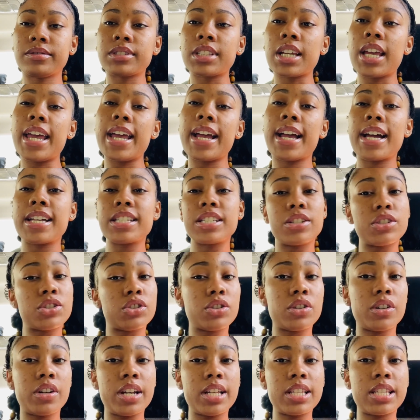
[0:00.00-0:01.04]
Hey guys, it's
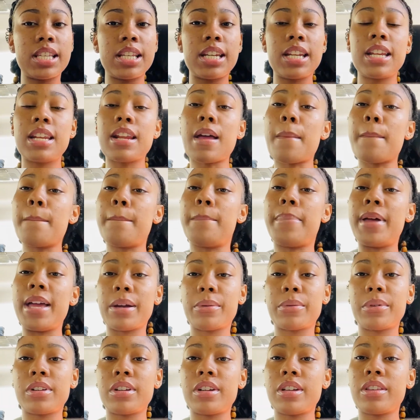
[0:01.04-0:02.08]
Sugar Anthony and I'm back
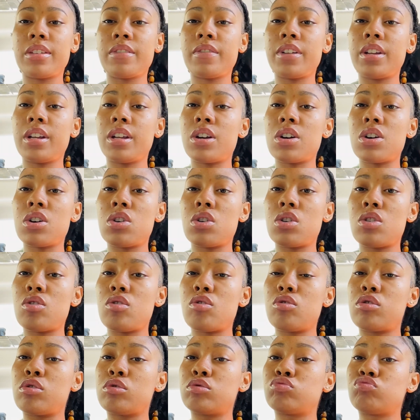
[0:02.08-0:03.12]
with another
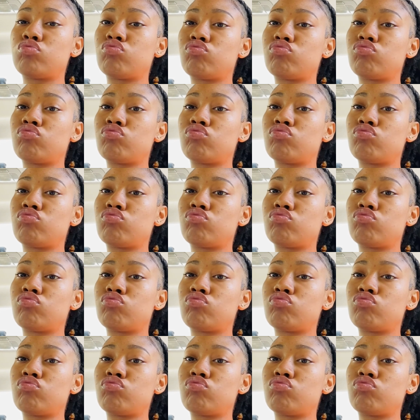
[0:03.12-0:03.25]
video.